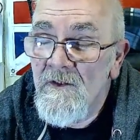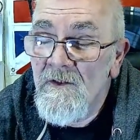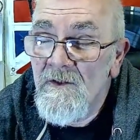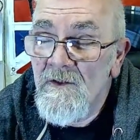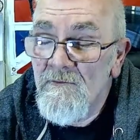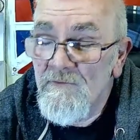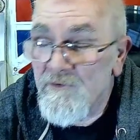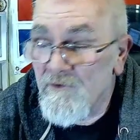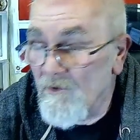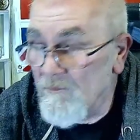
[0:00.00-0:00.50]

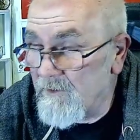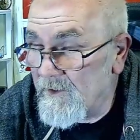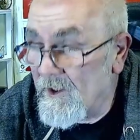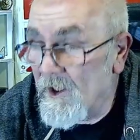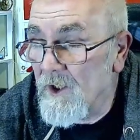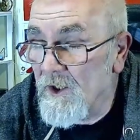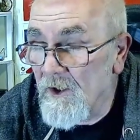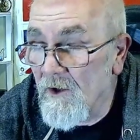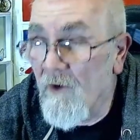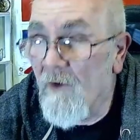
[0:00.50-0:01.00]
Probably a
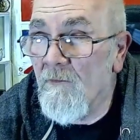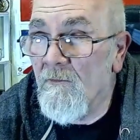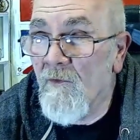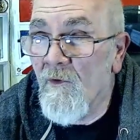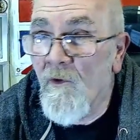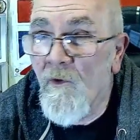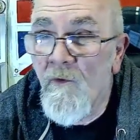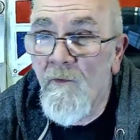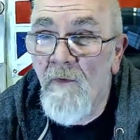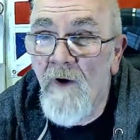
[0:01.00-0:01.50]
lot
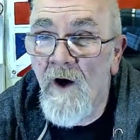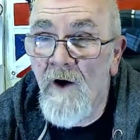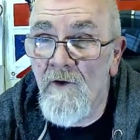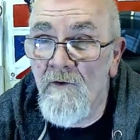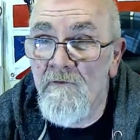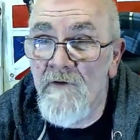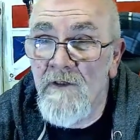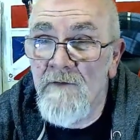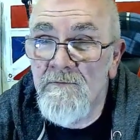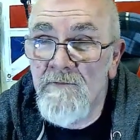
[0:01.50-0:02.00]
more
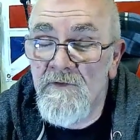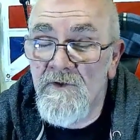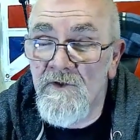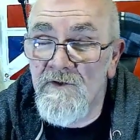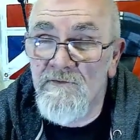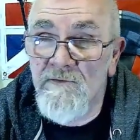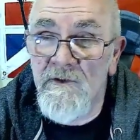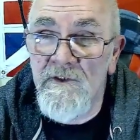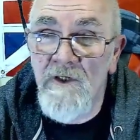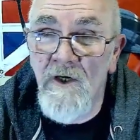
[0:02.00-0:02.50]
over,
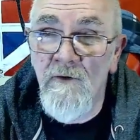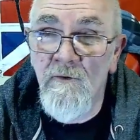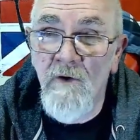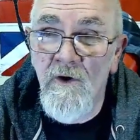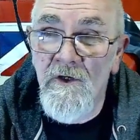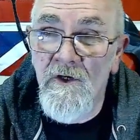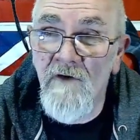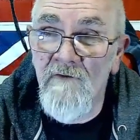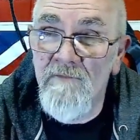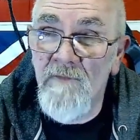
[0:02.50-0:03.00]
because we know
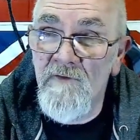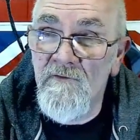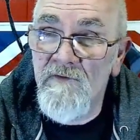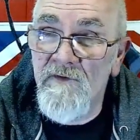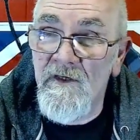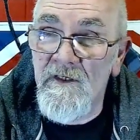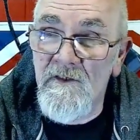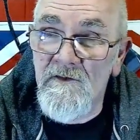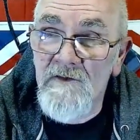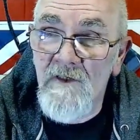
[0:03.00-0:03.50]
what government
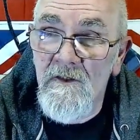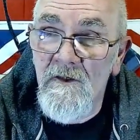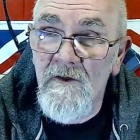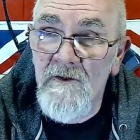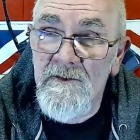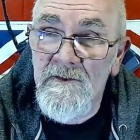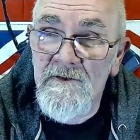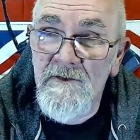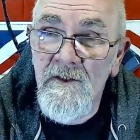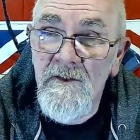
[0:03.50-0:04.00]
figures are
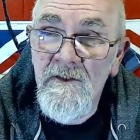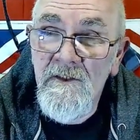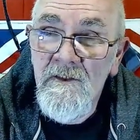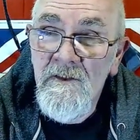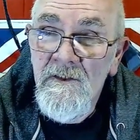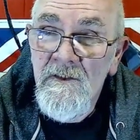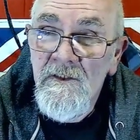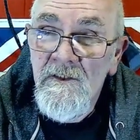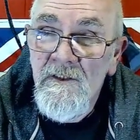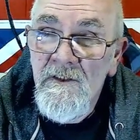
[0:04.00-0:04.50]
like.
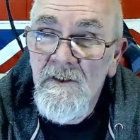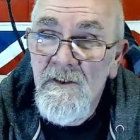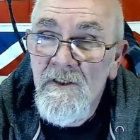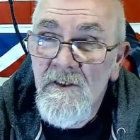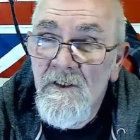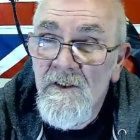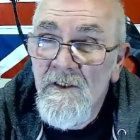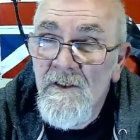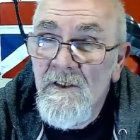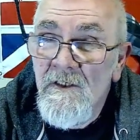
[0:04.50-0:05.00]

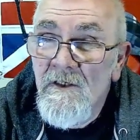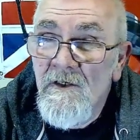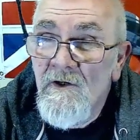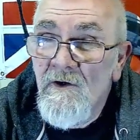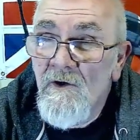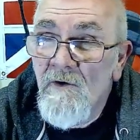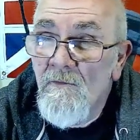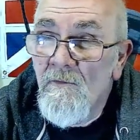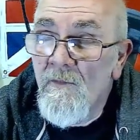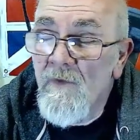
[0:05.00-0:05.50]

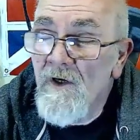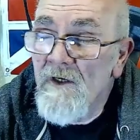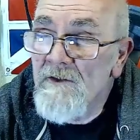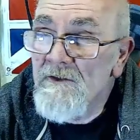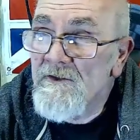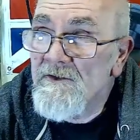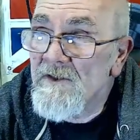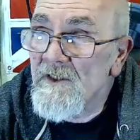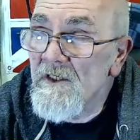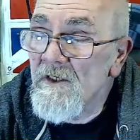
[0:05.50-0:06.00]

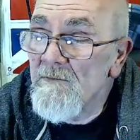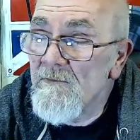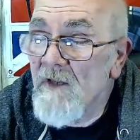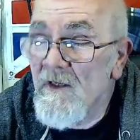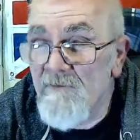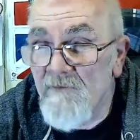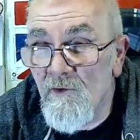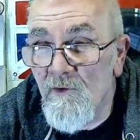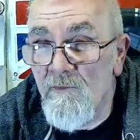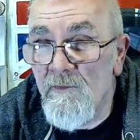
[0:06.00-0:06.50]
But
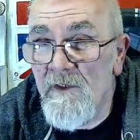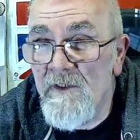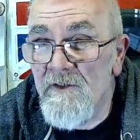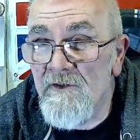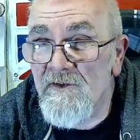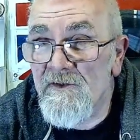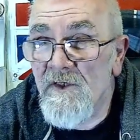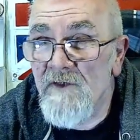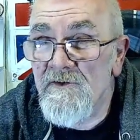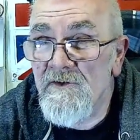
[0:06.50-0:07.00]
they've all been
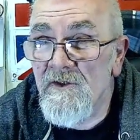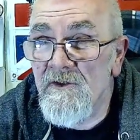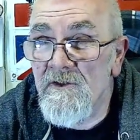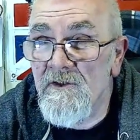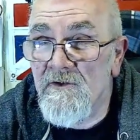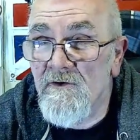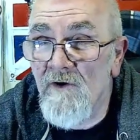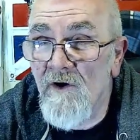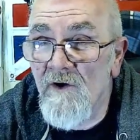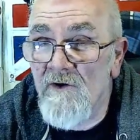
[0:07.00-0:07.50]
assisted
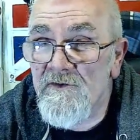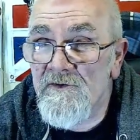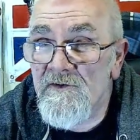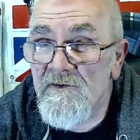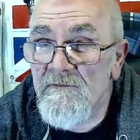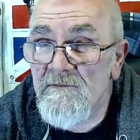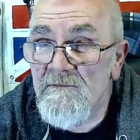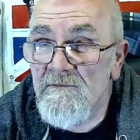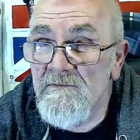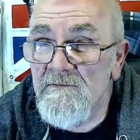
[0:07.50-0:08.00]

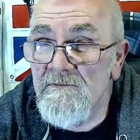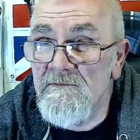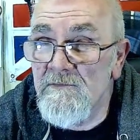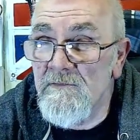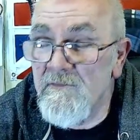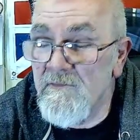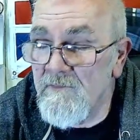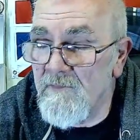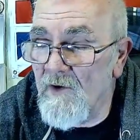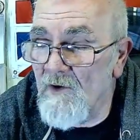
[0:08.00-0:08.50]
across
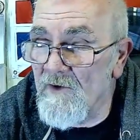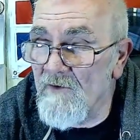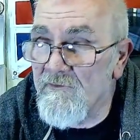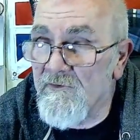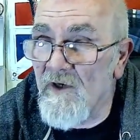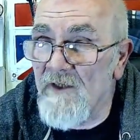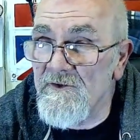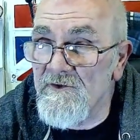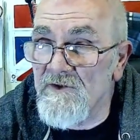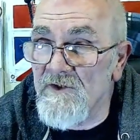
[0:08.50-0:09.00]
by the
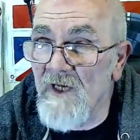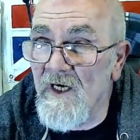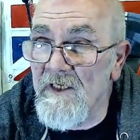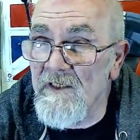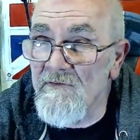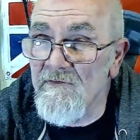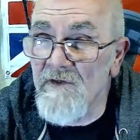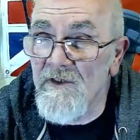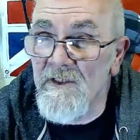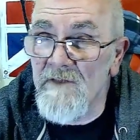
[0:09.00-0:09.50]
French
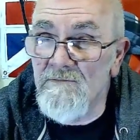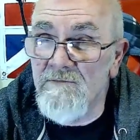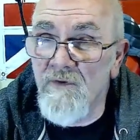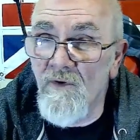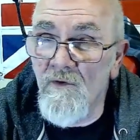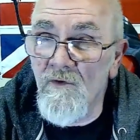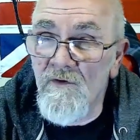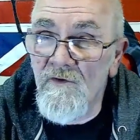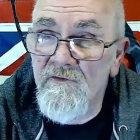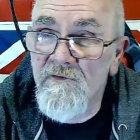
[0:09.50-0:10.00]
Navy,
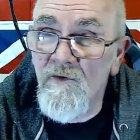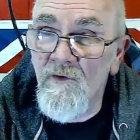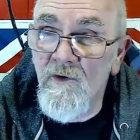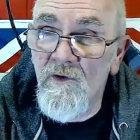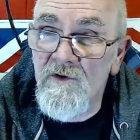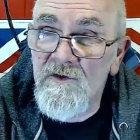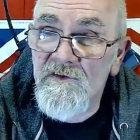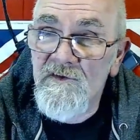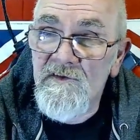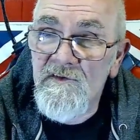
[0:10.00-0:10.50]
Border
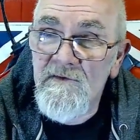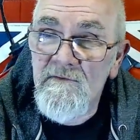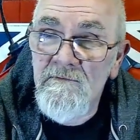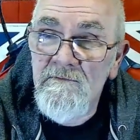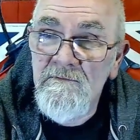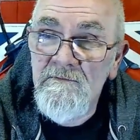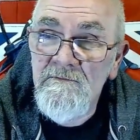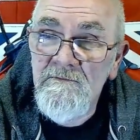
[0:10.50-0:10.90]
Force.